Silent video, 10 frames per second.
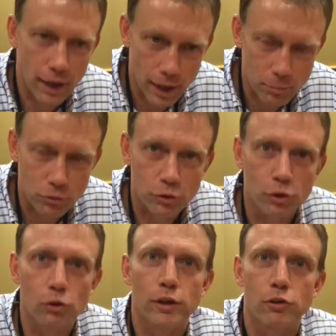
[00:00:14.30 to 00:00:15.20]

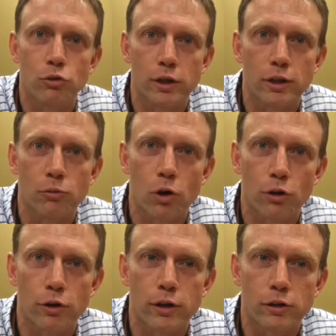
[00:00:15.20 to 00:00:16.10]
Absolutely, the drinking
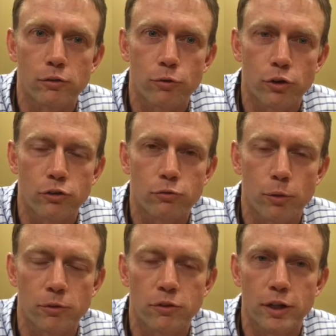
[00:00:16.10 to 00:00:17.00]
water
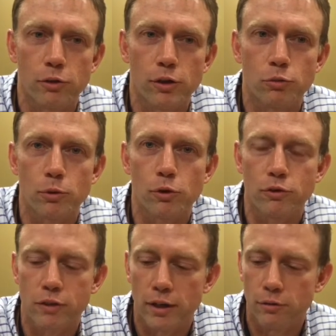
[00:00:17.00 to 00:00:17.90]
from the city of Greensboro
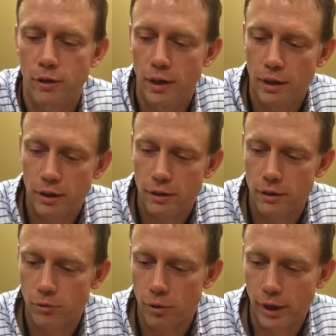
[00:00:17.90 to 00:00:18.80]
is safe.
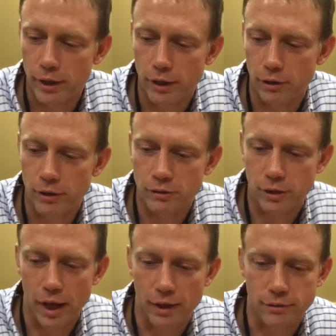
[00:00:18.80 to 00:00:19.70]
Right here, this
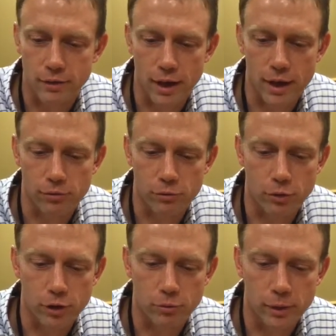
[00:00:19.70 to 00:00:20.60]
glass that I have in
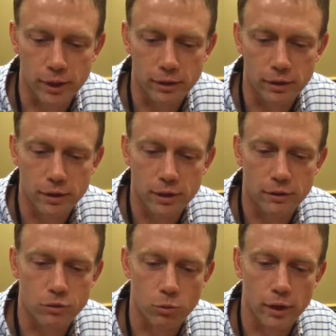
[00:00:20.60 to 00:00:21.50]
front of me
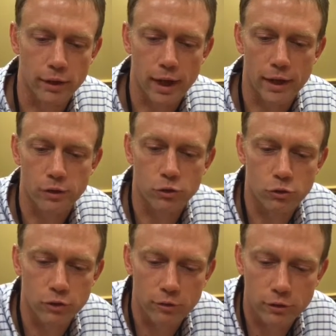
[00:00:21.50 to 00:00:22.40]
is the one that I
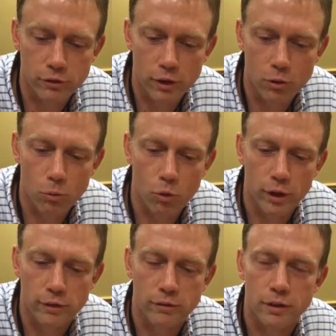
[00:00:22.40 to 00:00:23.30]
use every single
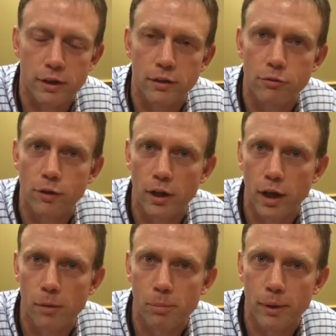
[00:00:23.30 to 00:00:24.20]
morning to fill
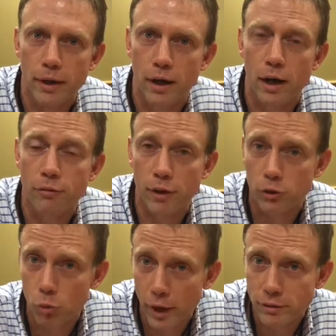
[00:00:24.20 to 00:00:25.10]
up. I fill
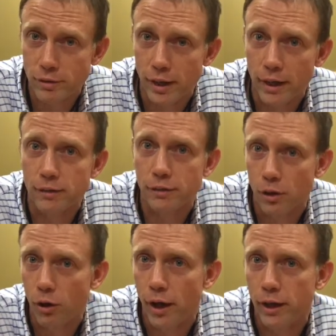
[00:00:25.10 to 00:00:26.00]
it twice a day to
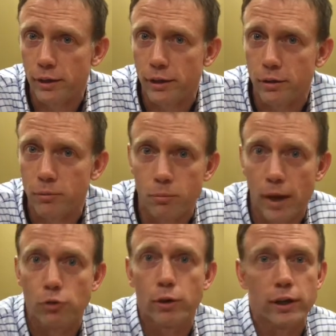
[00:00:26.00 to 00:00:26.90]
go ahead and get
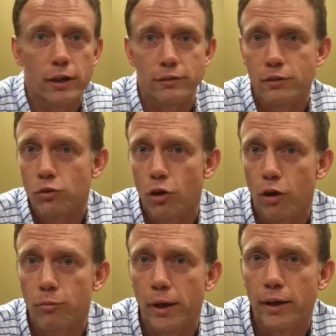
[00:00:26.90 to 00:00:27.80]
my drink as I start
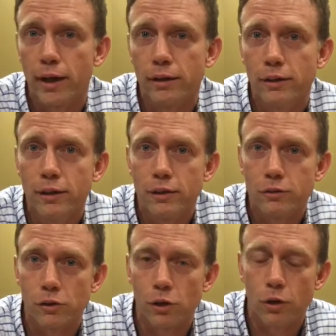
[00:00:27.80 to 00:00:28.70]
off my day.
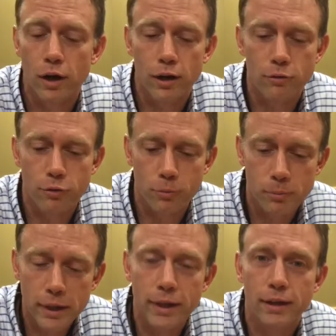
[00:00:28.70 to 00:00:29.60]
So for
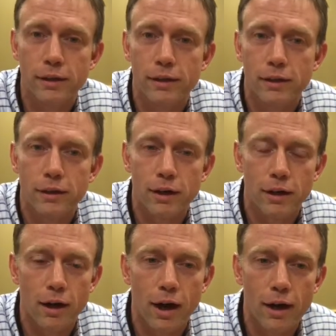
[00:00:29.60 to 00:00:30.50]
me,
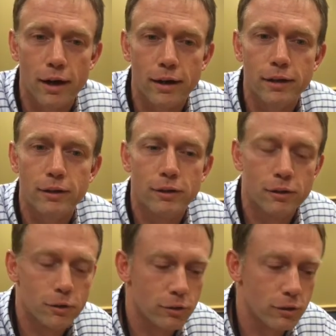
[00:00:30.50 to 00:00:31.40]
I
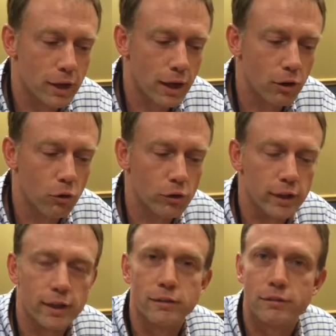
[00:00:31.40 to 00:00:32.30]
not
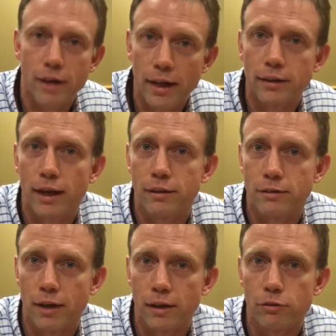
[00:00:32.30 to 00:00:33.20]
only can say that
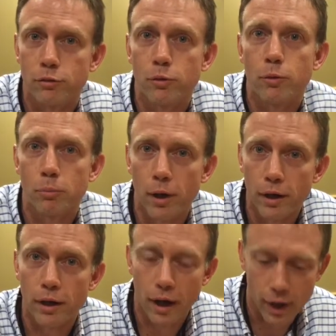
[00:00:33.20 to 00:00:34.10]
it's safe,
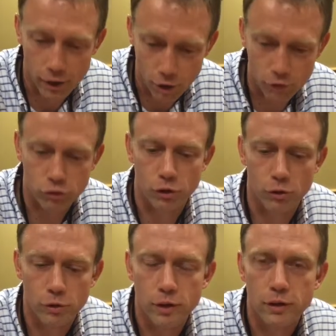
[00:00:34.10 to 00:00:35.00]
but I
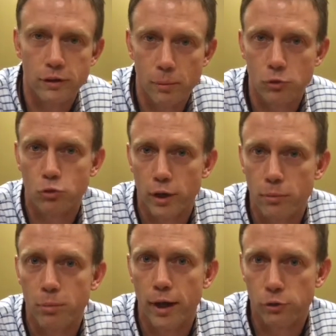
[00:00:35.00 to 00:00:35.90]
also demonstrate
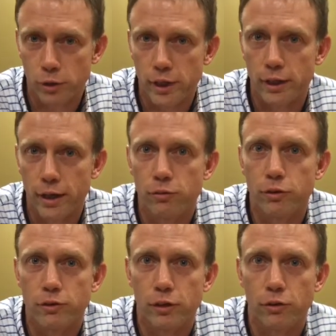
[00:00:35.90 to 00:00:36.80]
it by drinking it every
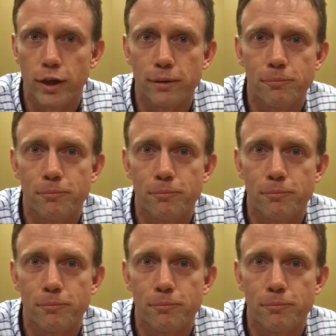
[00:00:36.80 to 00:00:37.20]
single day.